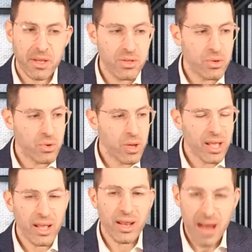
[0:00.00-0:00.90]
to
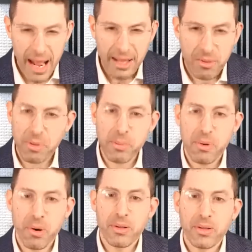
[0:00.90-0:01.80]
connect to
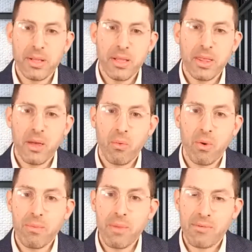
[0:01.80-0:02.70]
people that
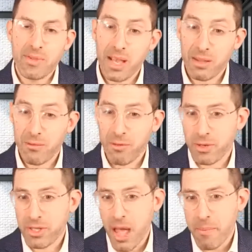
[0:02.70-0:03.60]
we may have to take the
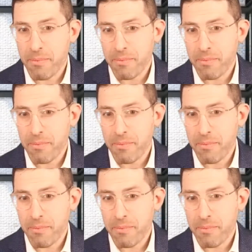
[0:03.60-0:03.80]
first step,